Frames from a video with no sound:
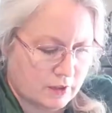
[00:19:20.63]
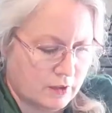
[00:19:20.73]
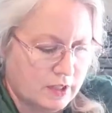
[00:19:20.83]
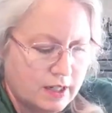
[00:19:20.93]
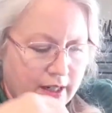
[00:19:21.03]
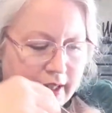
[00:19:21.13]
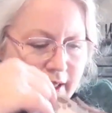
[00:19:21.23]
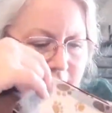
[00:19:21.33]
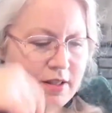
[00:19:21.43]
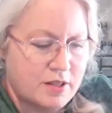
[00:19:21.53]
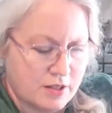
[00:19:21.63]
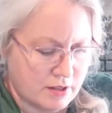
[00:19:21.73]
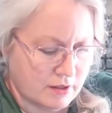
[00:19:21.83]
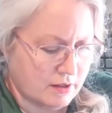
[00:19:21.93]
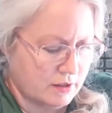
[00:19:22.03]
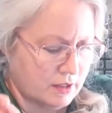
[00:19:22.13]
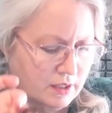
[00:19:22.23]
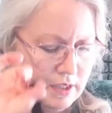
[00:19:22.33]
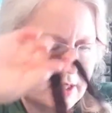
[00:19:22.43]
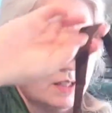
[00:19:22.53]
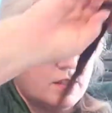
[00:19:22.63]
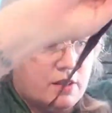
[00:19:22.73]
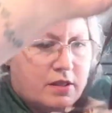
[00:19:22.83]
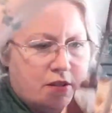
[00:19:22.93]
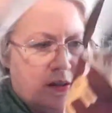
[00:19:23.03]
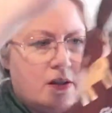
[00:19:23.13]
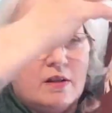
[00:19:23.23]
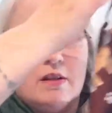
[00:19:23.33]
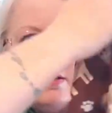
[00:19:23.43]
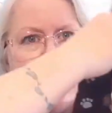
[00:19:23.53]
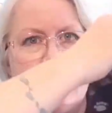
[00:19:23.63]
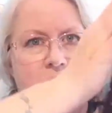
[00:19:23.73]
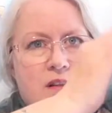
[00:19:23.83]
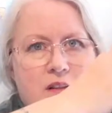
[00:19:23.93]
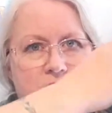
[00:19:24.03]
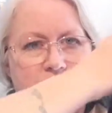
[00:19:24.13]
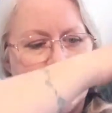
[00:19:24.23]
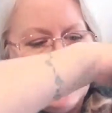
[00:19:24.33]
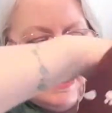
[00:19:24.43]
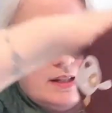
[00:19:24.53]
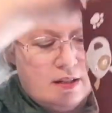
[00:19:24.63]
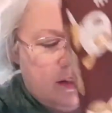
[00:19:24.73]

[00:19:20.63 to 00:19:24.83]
You guys, look at this. A tote bag